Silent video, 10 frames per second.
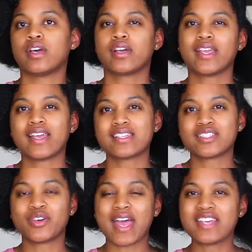Okay guys,
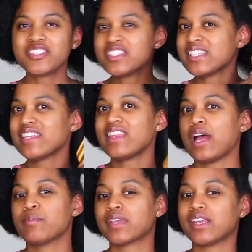so as you see that
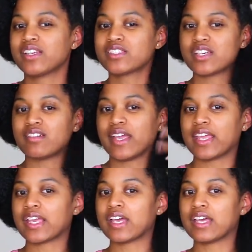I'm getting to
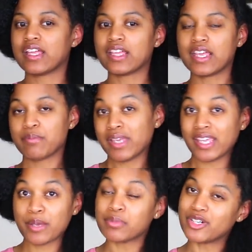like it
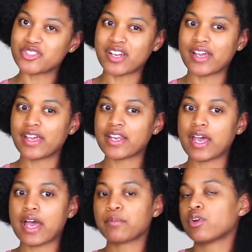being blow dried,
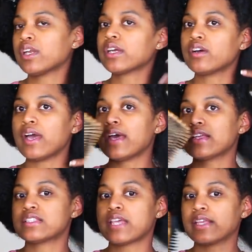I'm going to go ahead
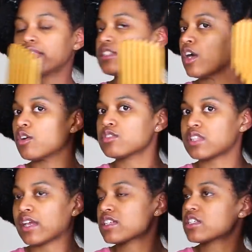and take this whole
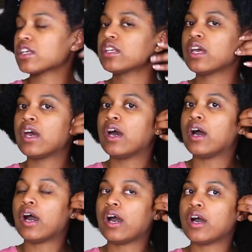section
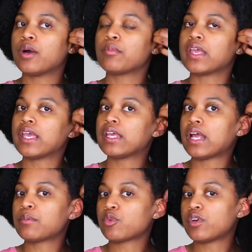um, and
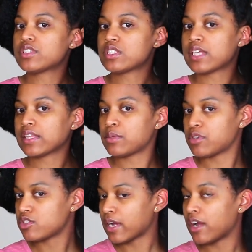I'm going to take the
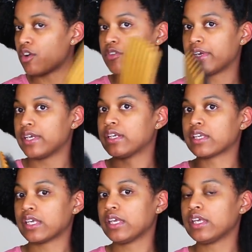blow dry over it
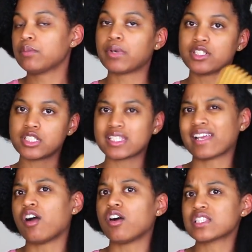again, but just
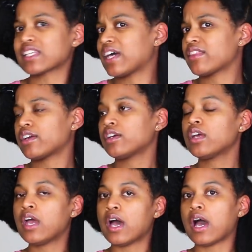like all together.
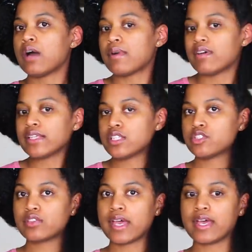Um, I like to
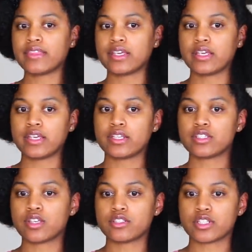do that at the end
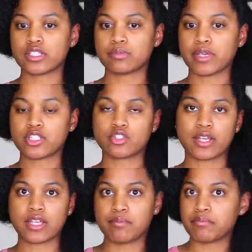to just make sure
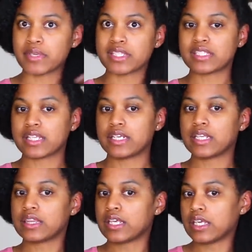I didn't miss
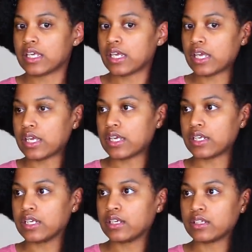anything
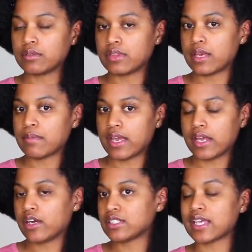and that my
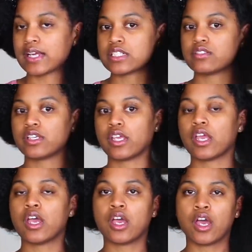hair is actually
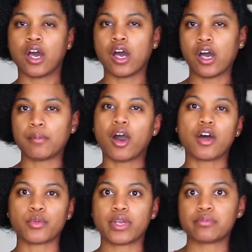um,
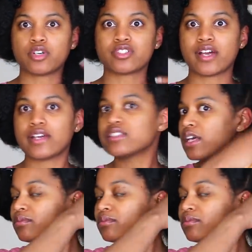all the way blow dried.